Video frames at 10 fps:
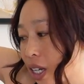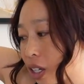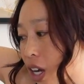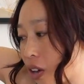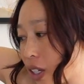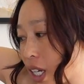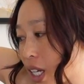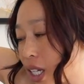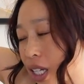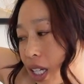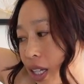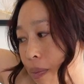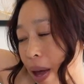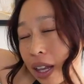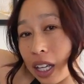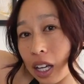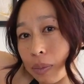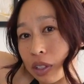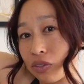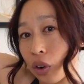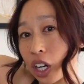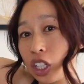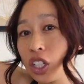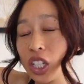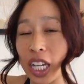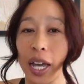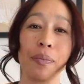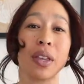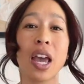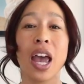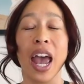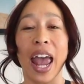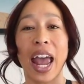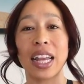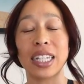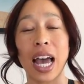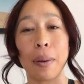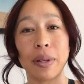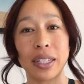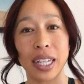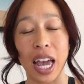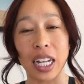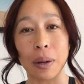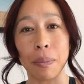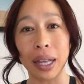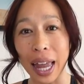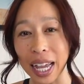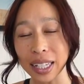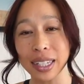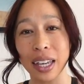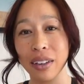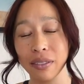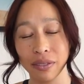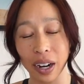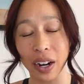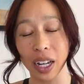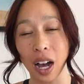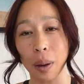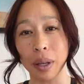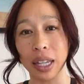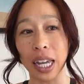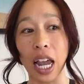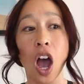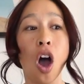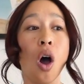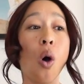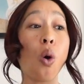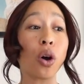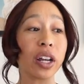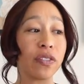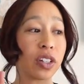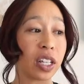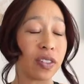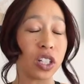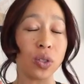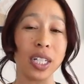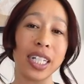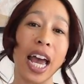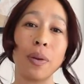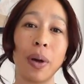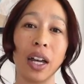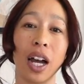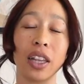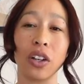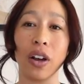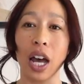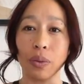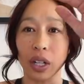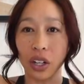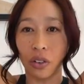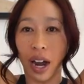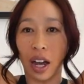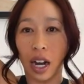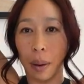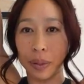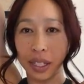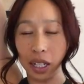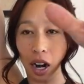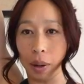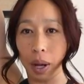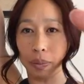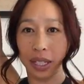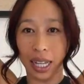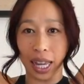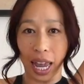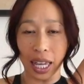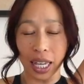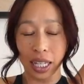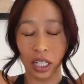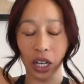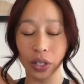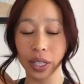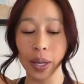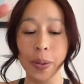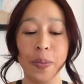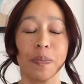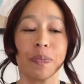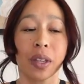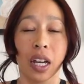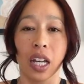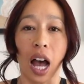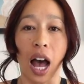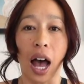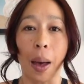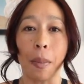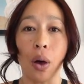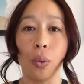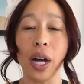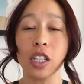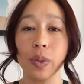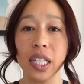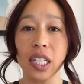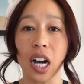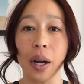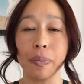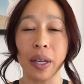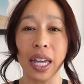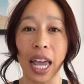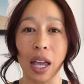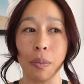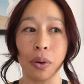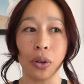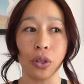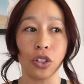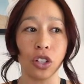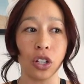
coning, the belly comes forward. You'll see it. And this happens again in planks very commonly, or if you're even doing dead bug on the ground, where on your ground, opposite arm, opposite leg goes. Once we start being unable